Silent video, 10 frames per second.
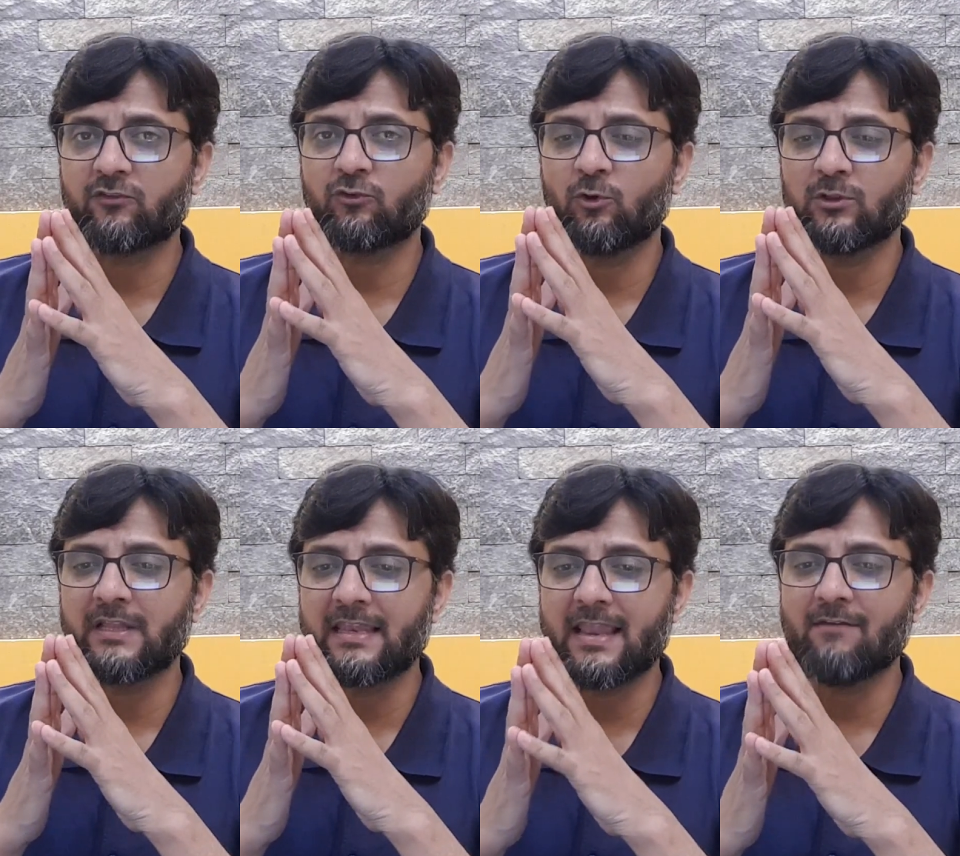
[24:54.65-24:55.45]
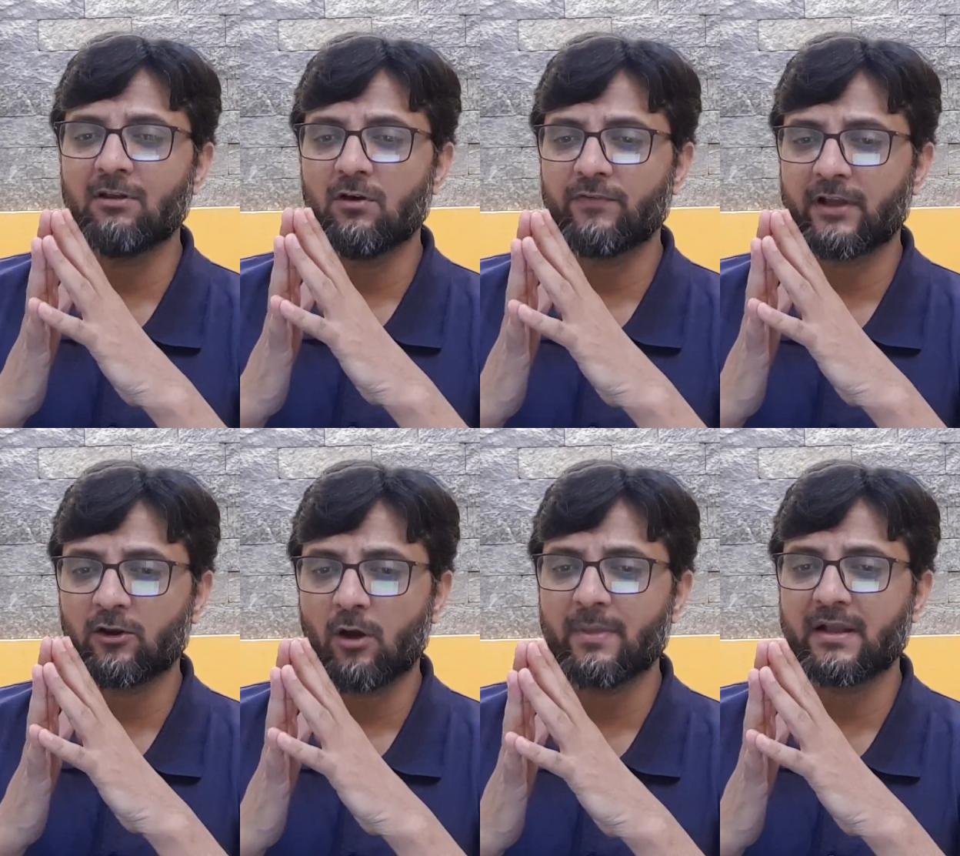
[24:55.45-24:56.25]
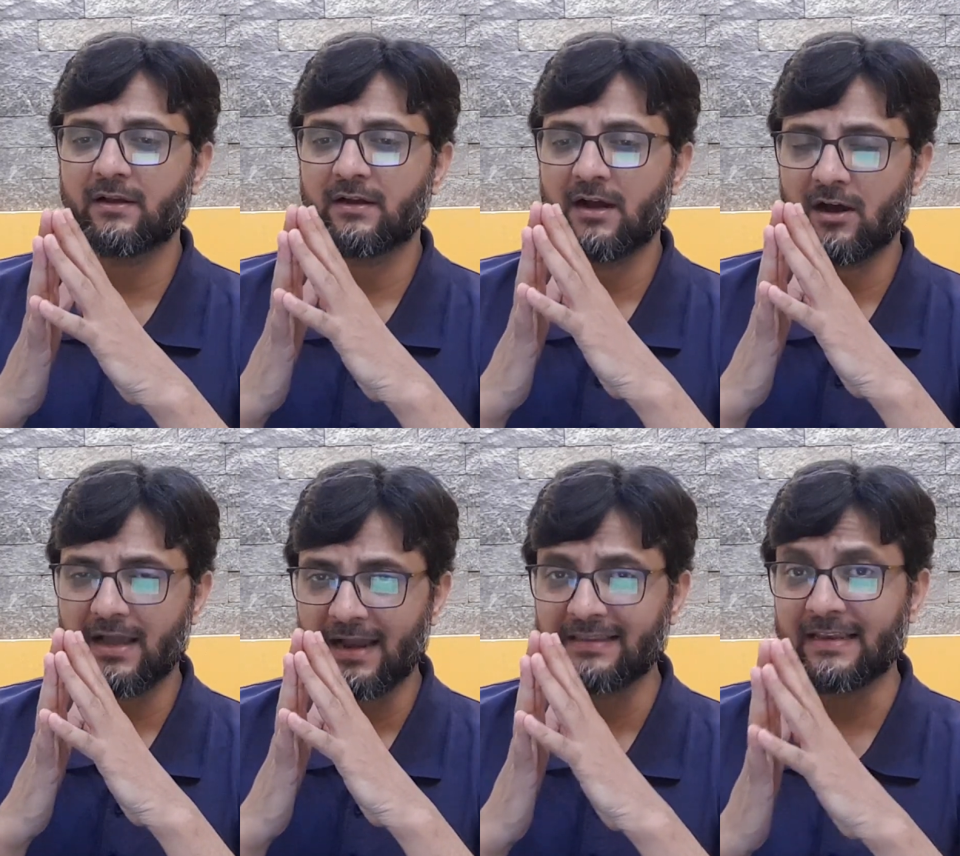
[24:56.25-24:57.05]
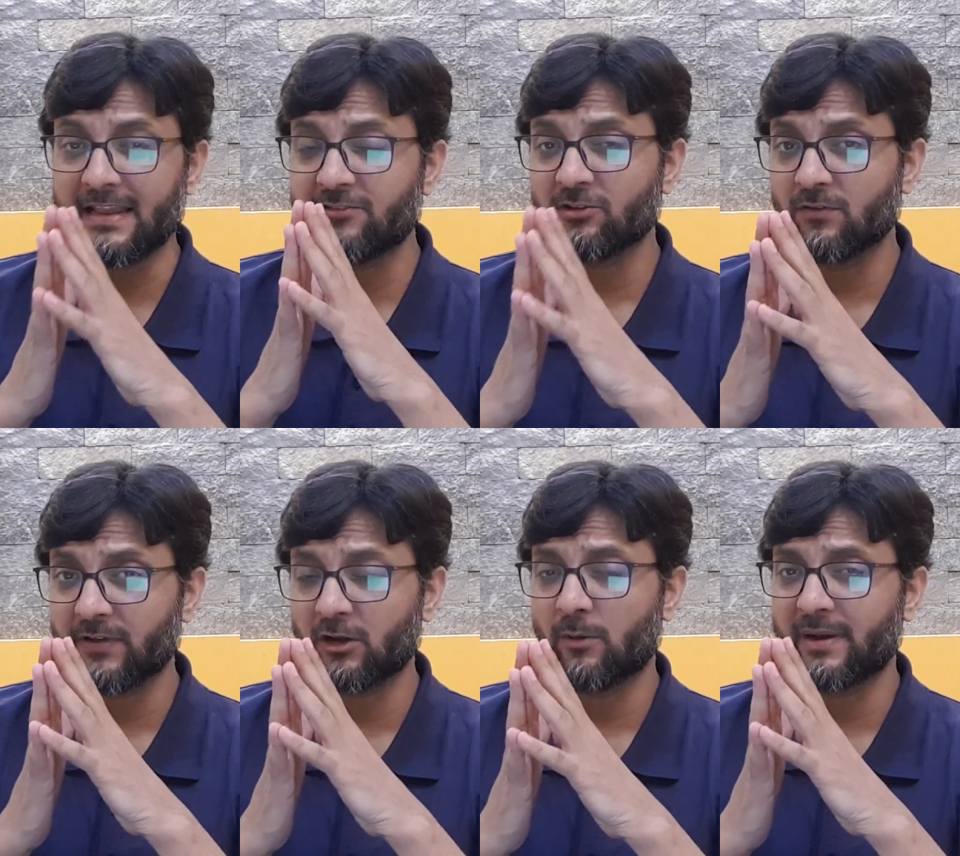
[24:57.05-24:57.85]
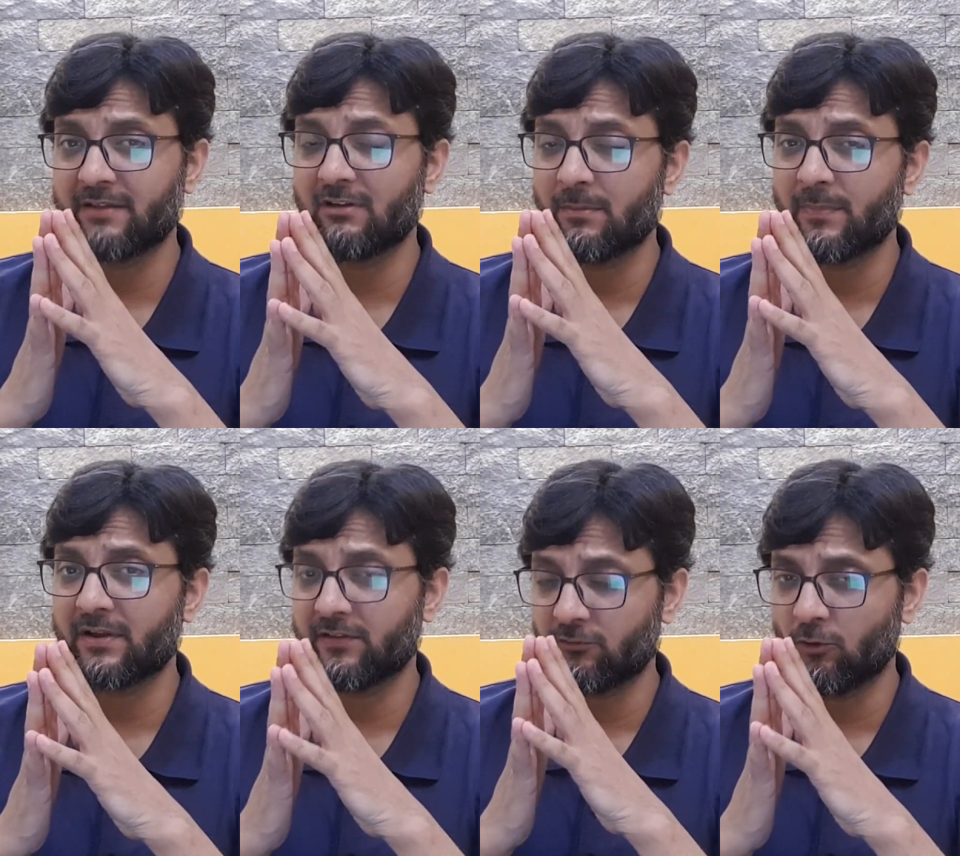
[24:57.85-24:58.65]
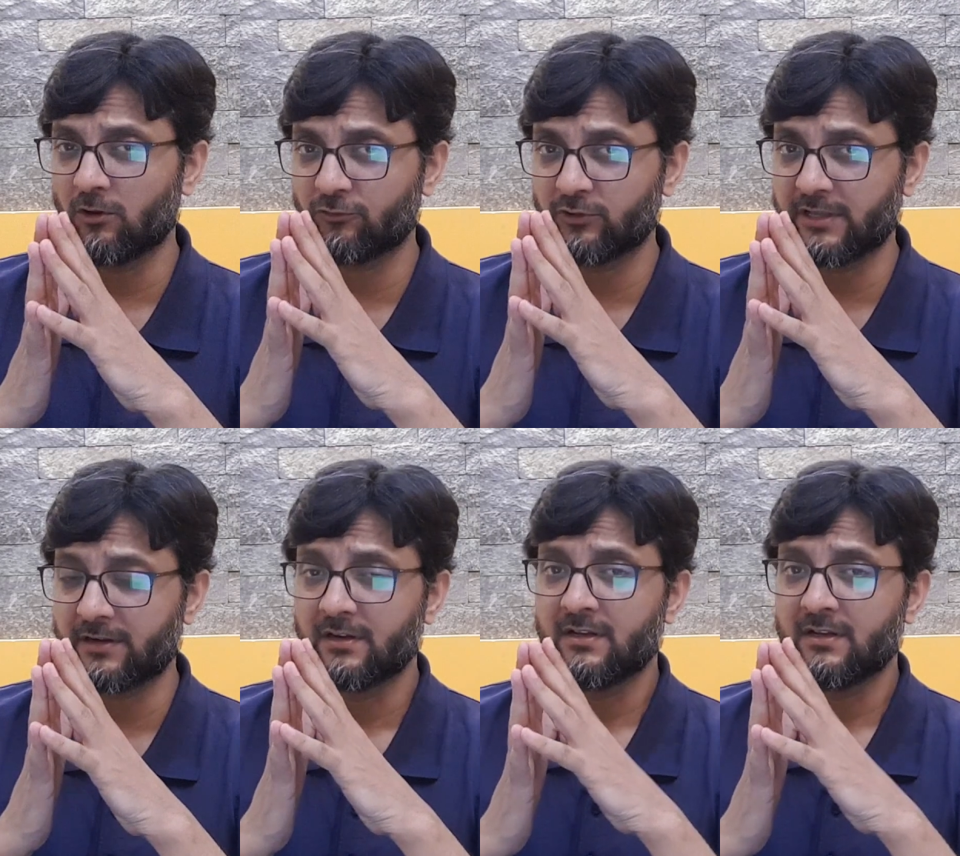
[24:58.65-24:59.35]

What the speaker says: So the level of economic and the nature of economic development is also there.